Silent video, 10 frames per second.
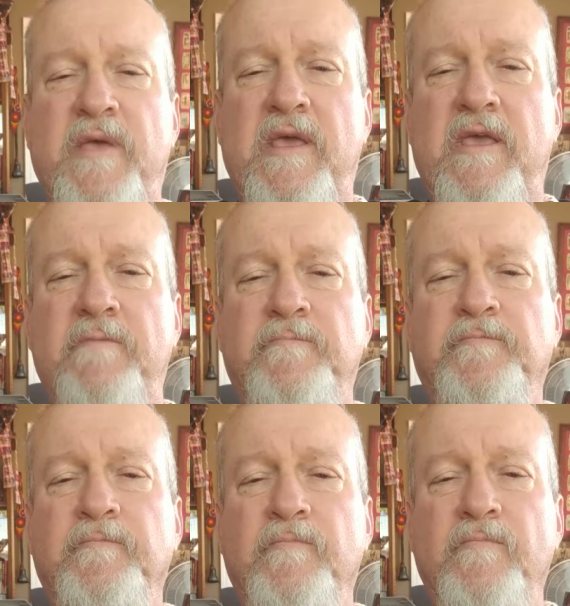me.
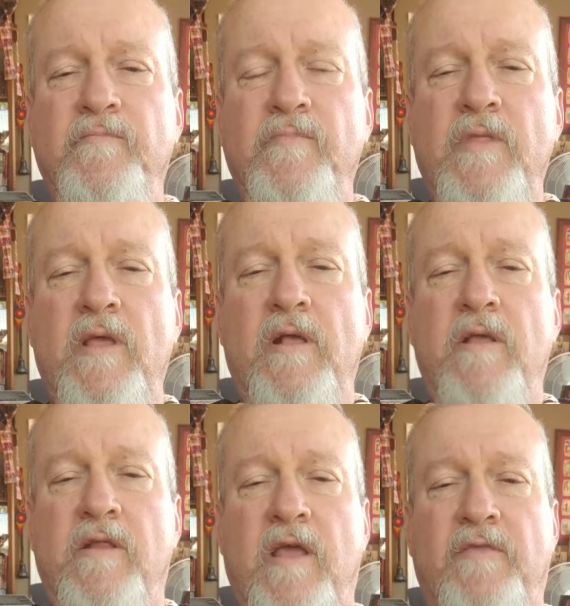
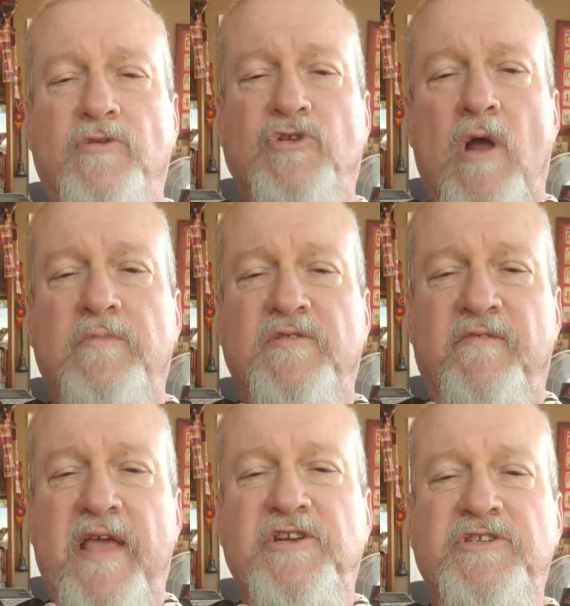Okay, those are
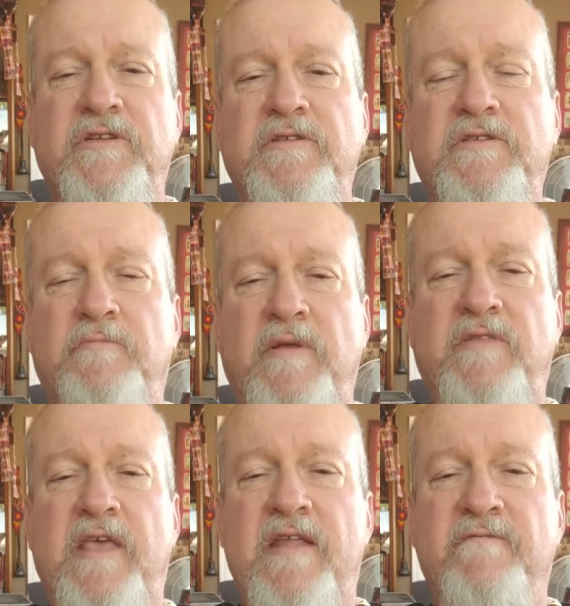observations,
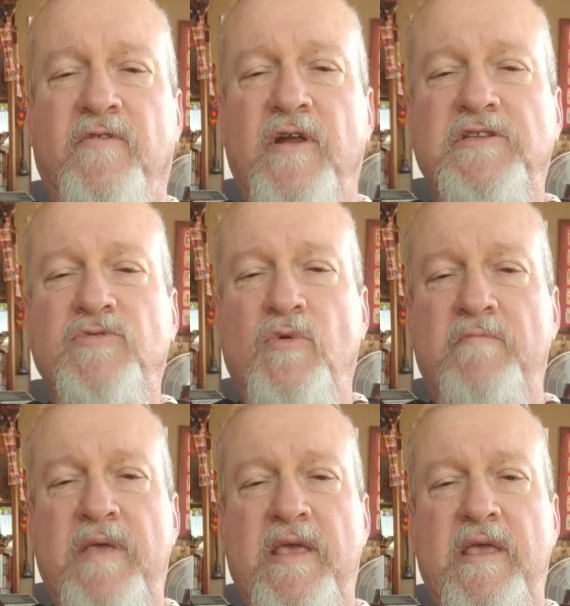but the inference
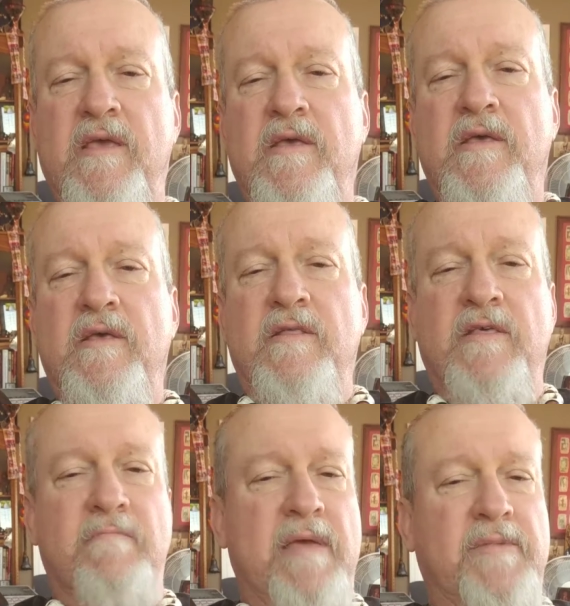would be
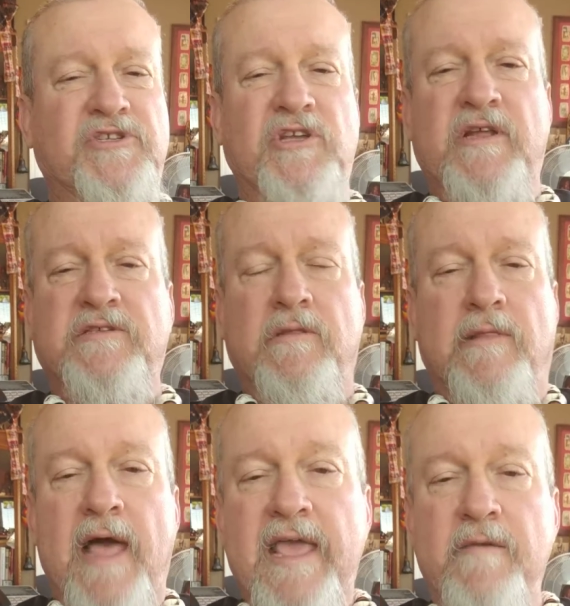that maybe she
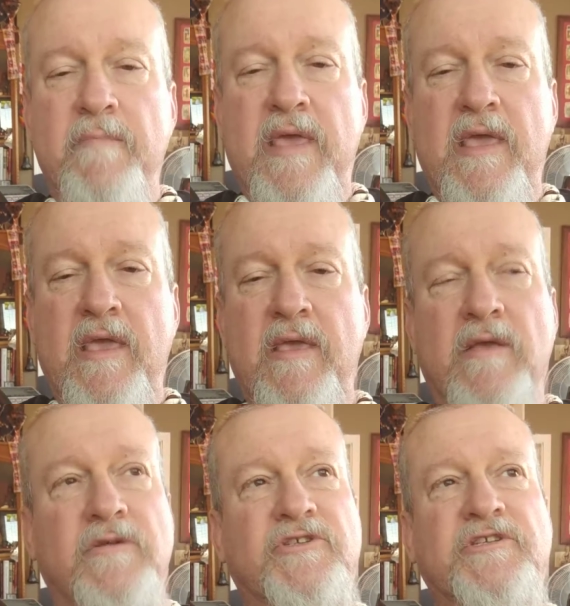doesn't like
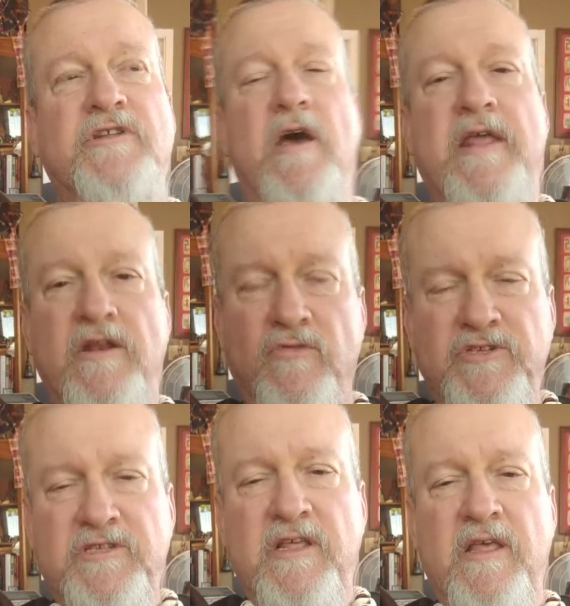me, she's not
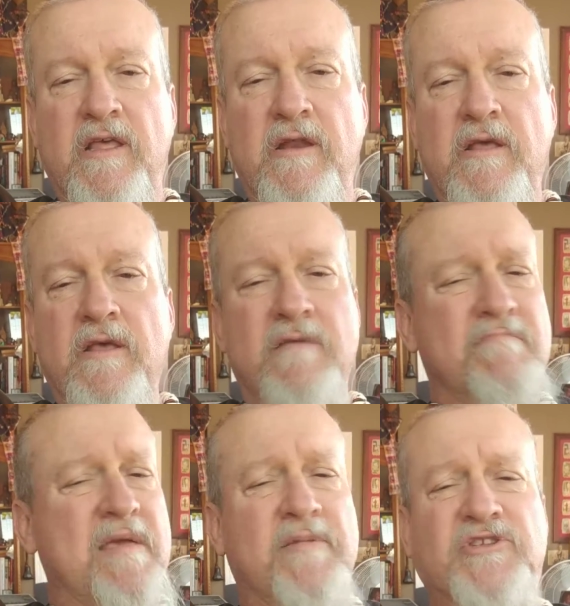interested,
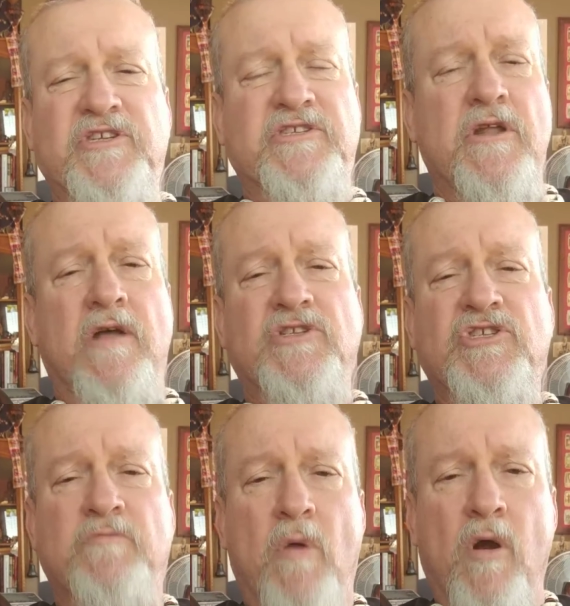maybe she's not
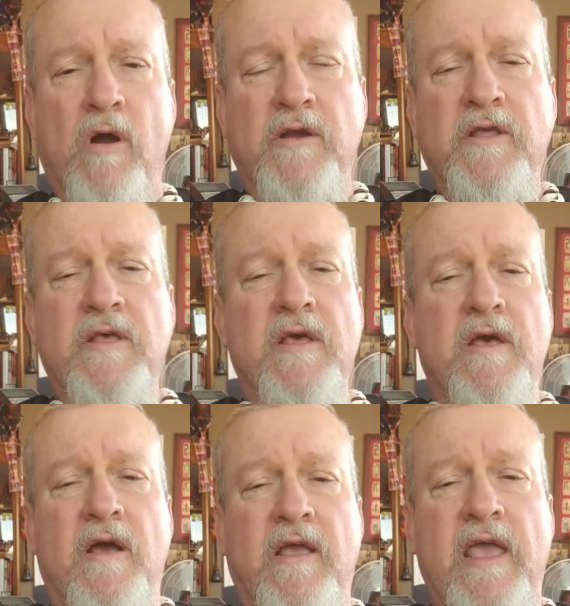smart.
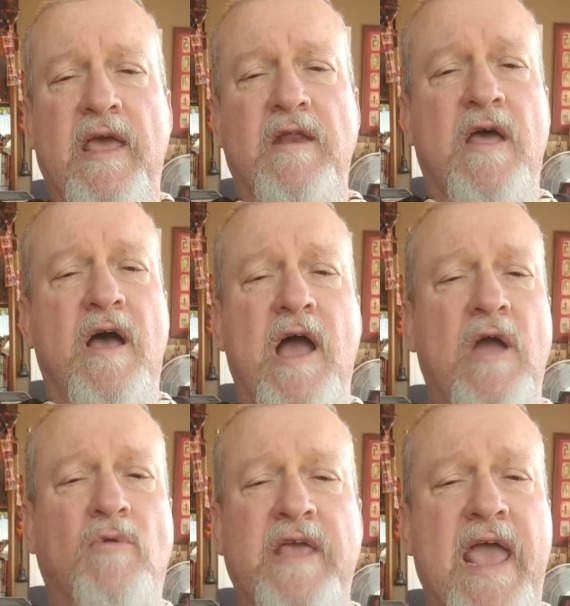Again,
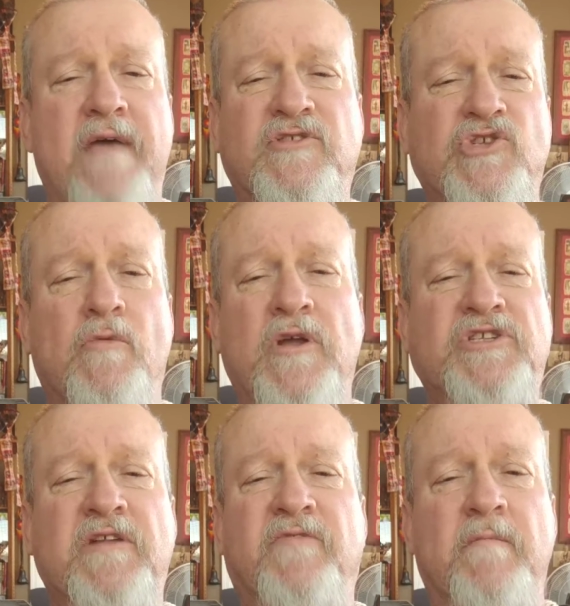I only have so
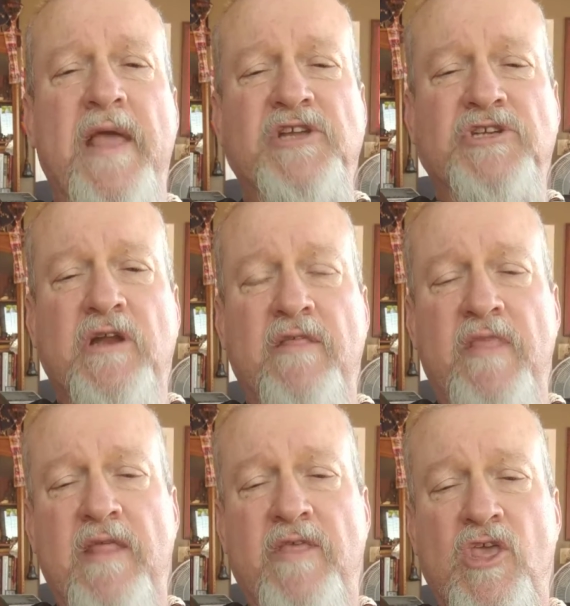much information,
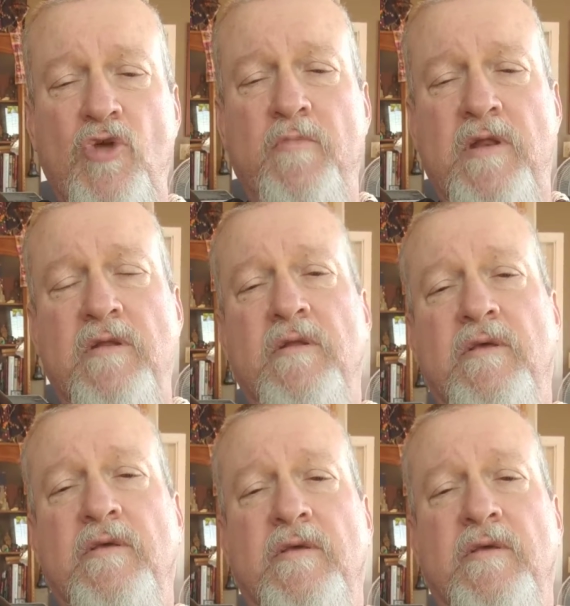and then the human